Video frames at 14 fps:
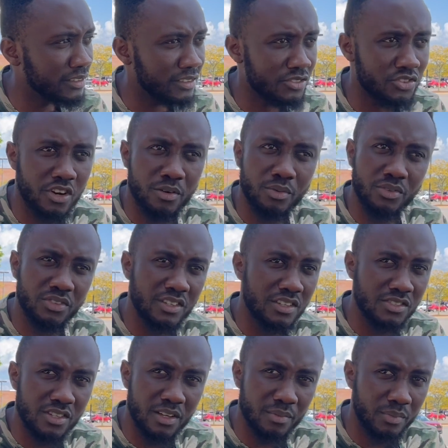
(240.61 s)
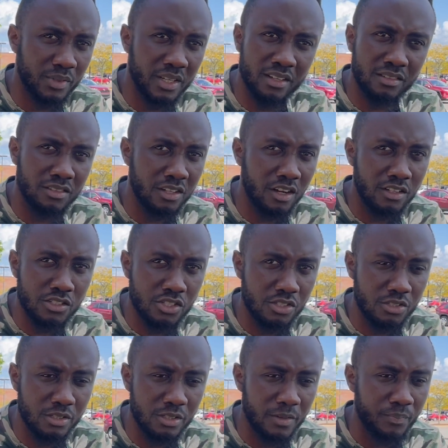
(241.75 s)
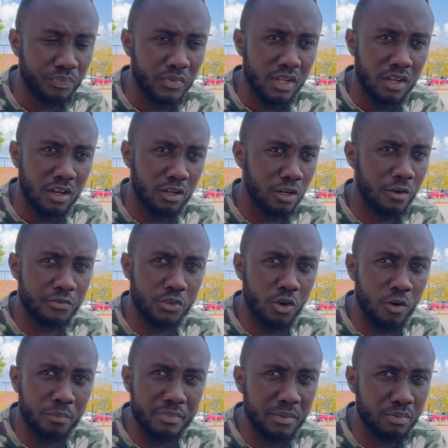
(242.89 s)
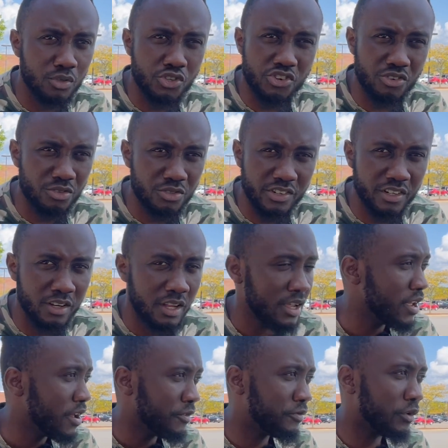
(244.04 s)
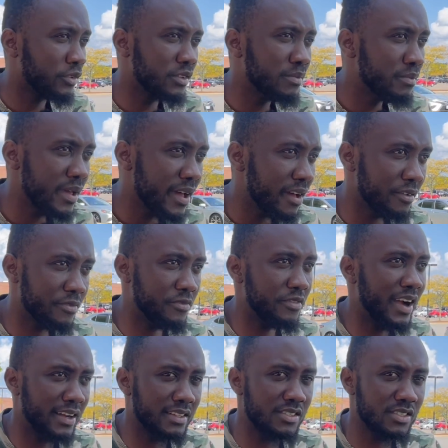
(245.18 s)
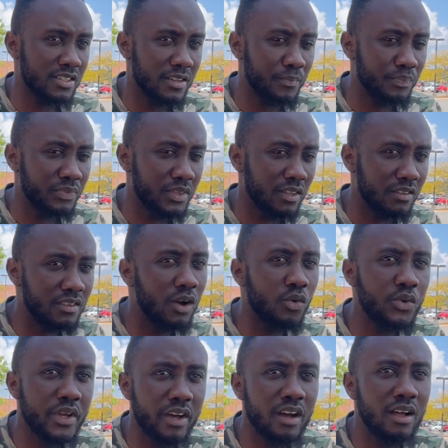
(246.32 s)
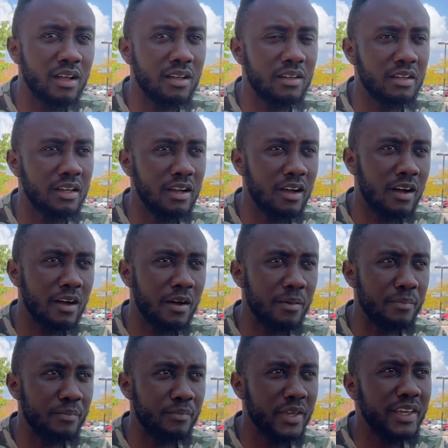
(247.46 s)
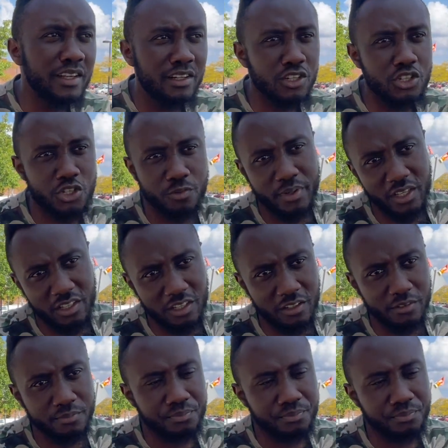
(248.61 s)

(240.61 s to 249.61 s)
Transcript: terrible things are getting done to a lot of young people, children, for the mere fact that we are English speaking.